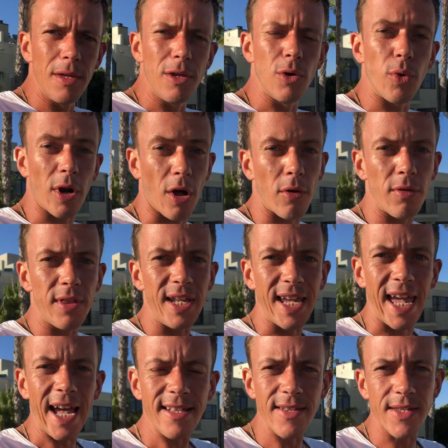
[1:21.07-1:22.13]
you will only
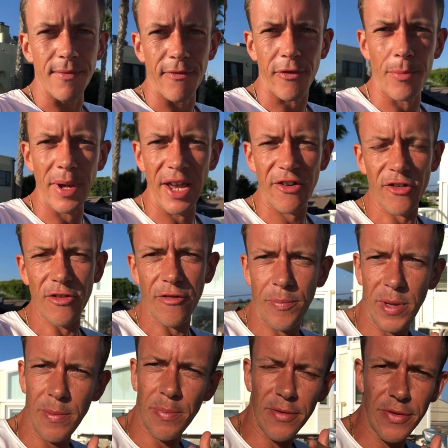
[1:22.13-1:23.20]
get this information if
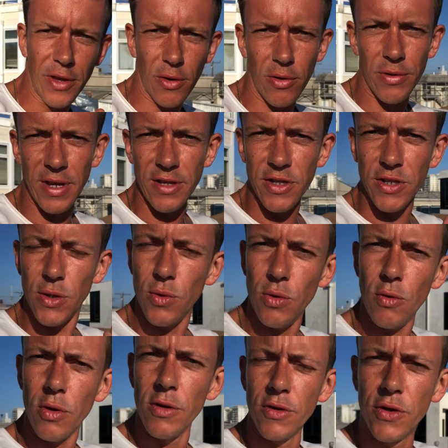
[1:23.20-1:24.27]
people know that
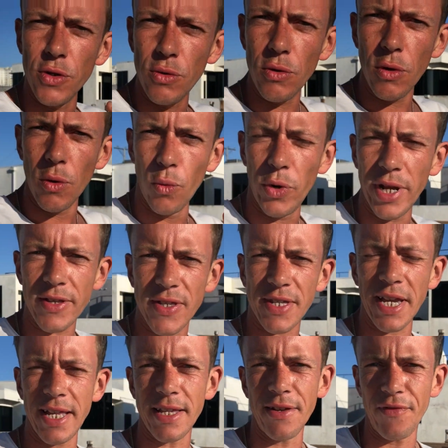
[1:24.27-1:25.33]
you do real
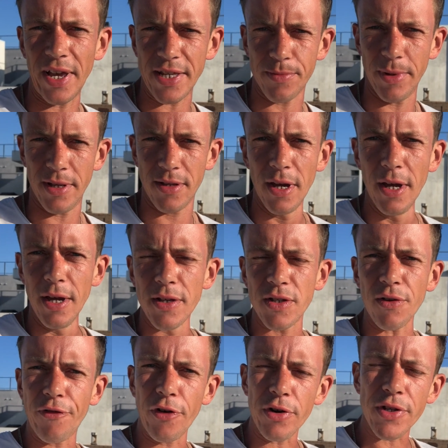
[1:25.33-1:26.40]
estate investment. So
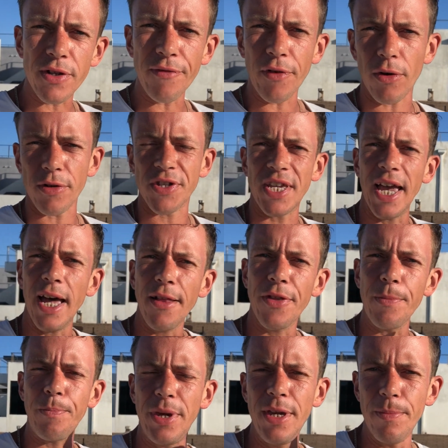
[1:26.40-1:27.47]
first of all, tell the
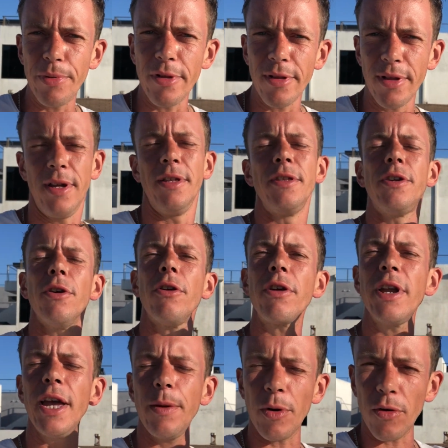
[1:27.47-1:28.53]
people in your
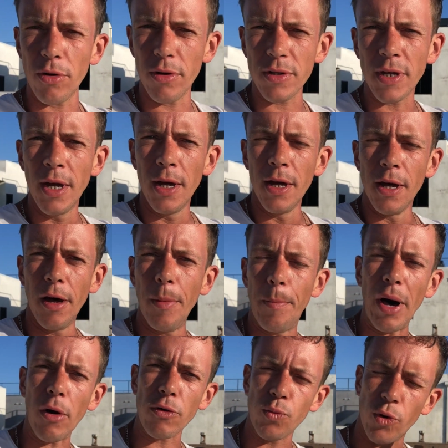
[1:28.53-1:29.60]
neighborhood
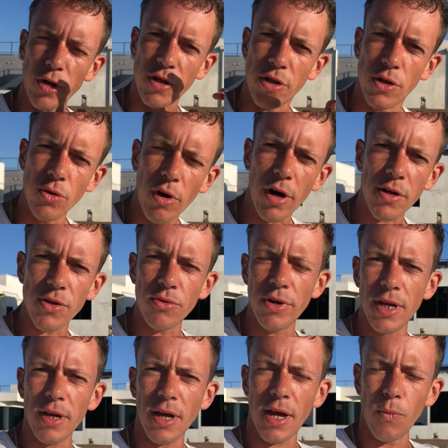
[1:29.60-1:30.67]
about what you are
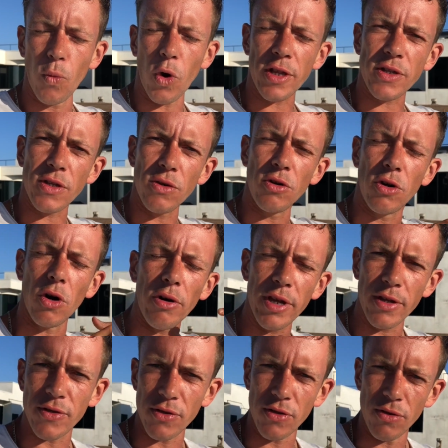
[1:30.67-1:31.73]
doing and what you're
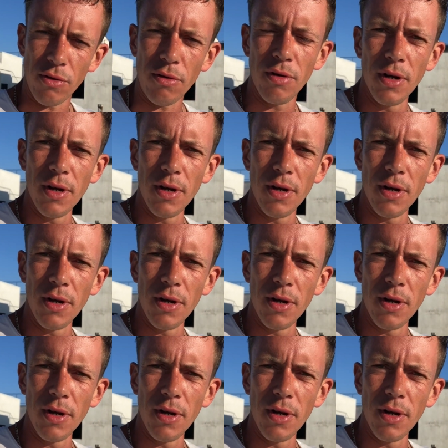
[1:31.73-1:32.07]
going to do.